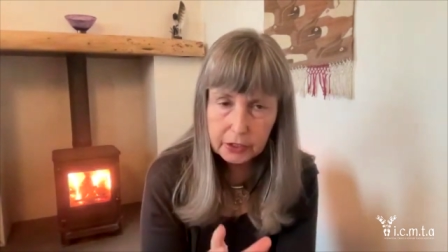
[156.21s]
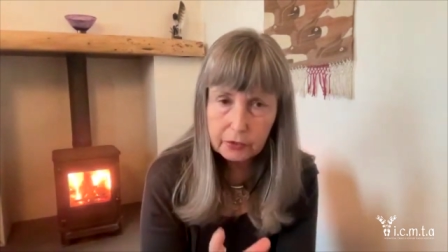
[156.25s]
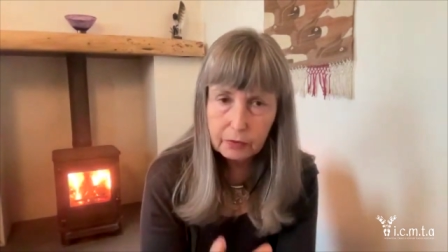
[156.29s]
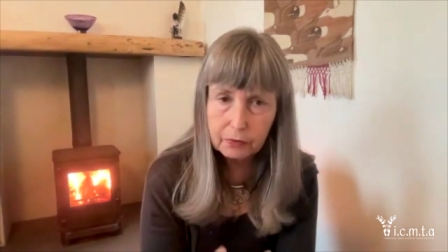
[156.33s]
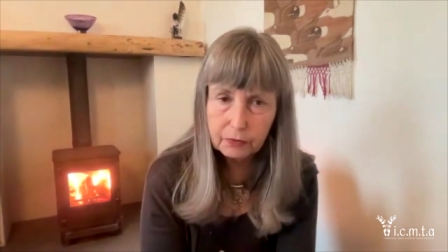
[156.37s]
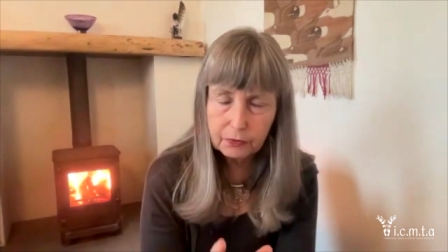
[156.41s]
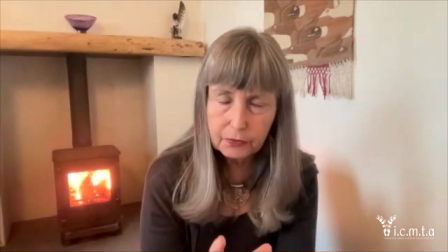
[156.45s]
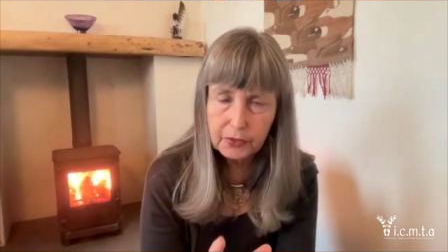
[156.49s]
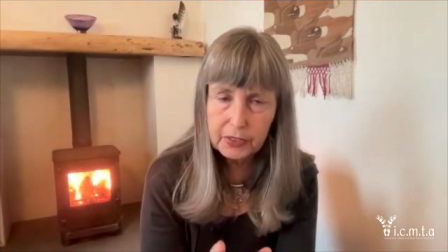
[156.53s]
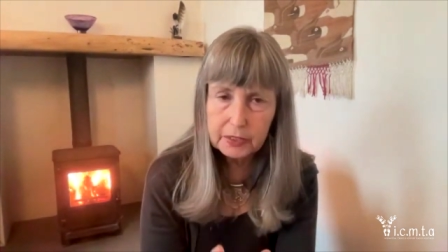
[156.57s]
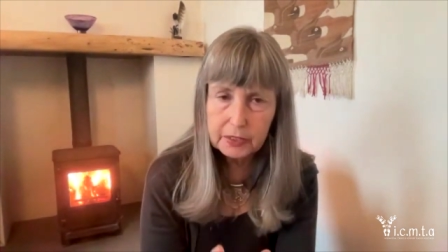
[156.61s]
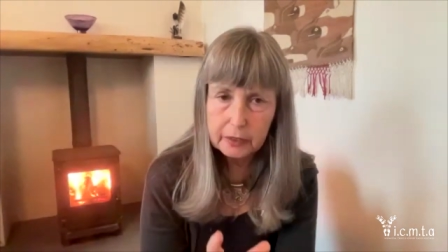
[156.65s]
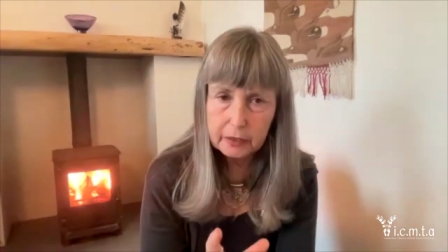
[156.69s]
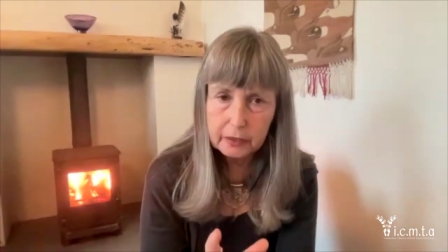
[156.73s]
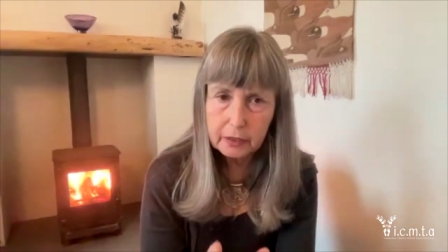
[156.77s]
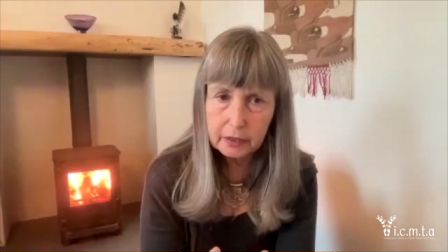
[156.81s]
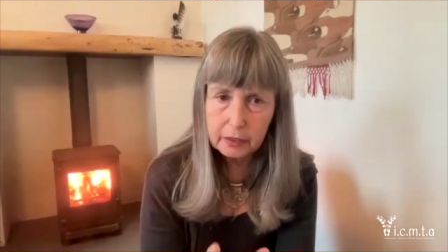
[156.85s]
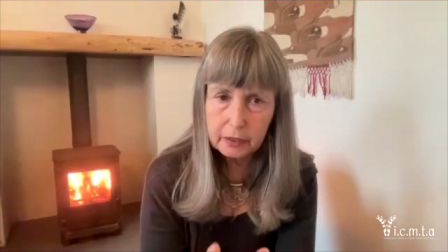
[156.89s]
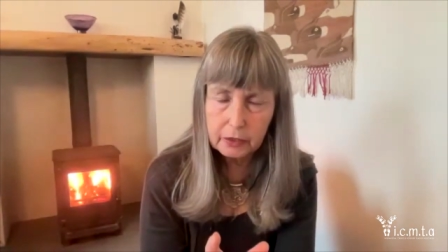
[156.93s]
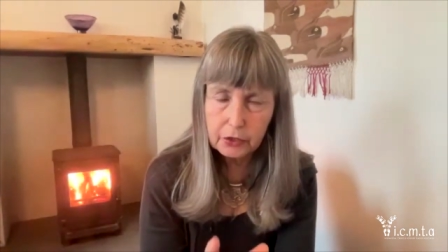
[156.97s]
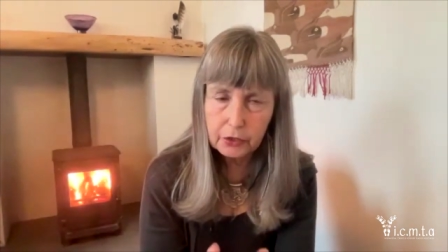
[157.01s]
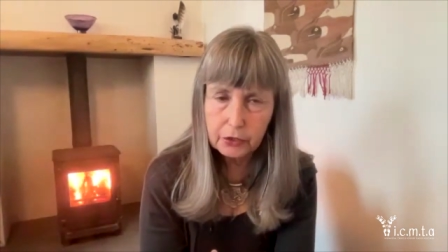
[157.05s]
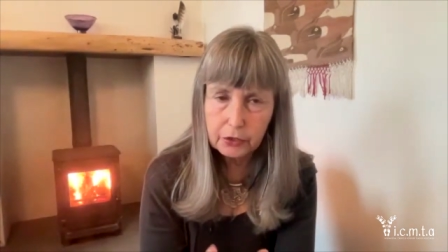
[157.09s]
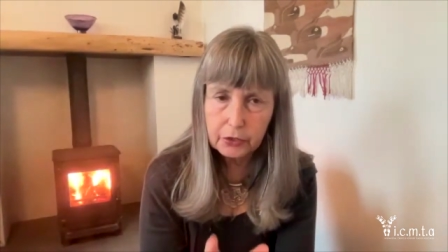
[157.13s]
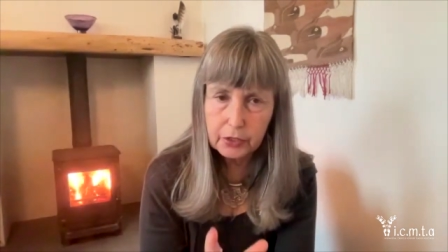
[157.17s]
to feel
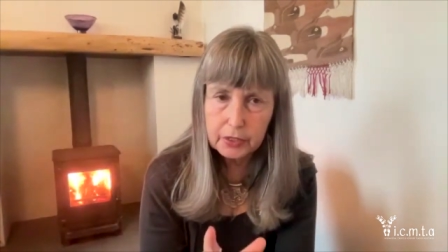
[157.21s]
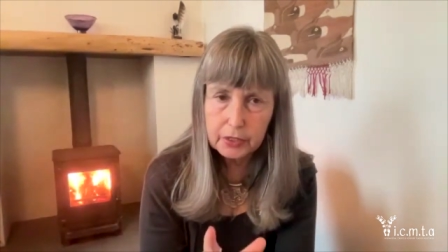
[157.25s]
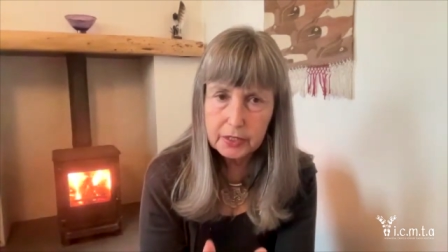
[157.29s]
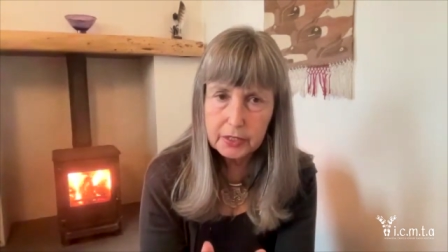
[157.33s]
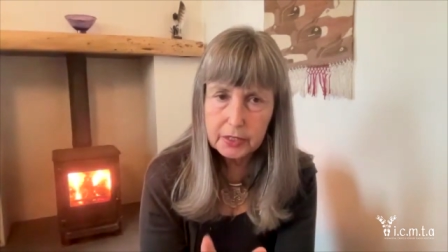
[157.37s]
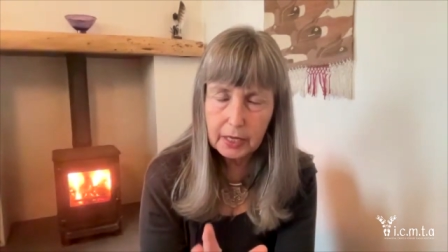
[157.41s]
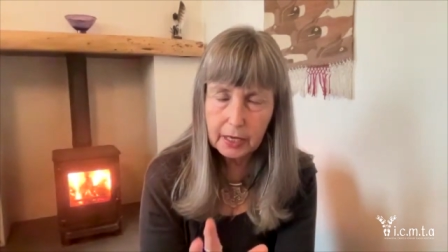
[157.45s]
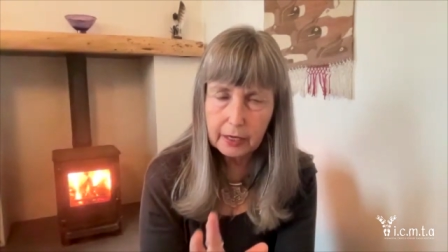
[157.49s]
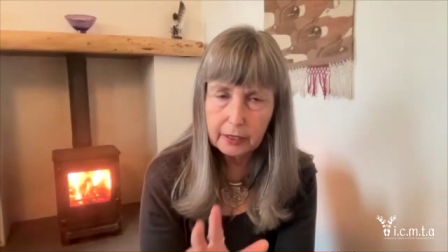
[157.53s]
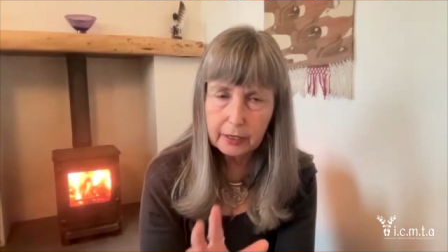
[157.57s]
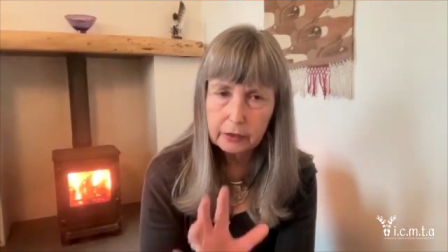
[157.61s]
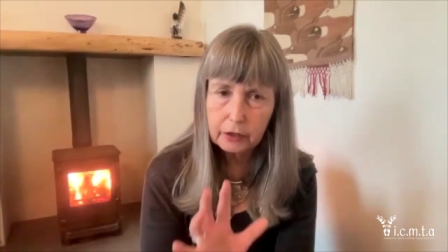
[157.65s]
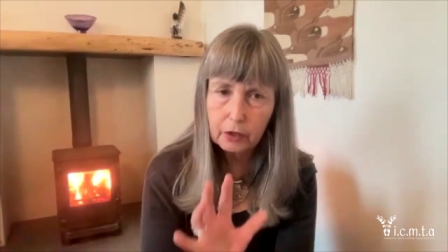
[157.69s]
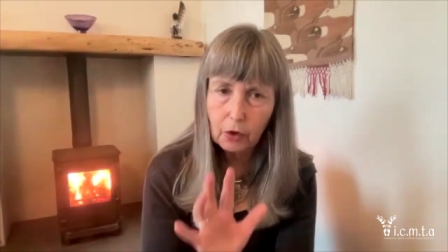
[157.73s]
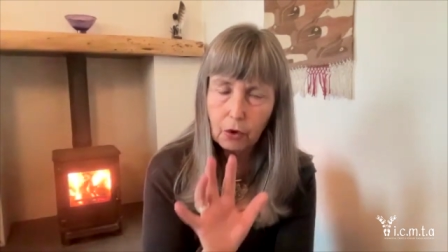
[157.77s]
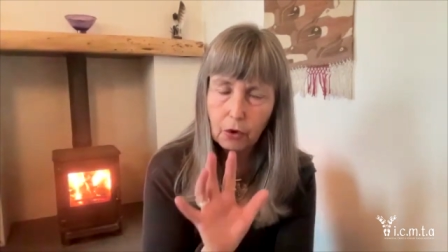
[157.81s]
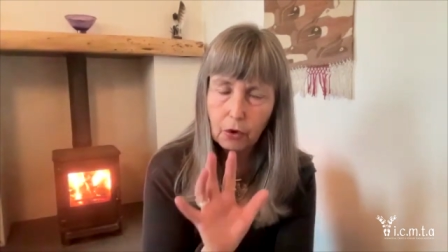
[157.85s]
that there is that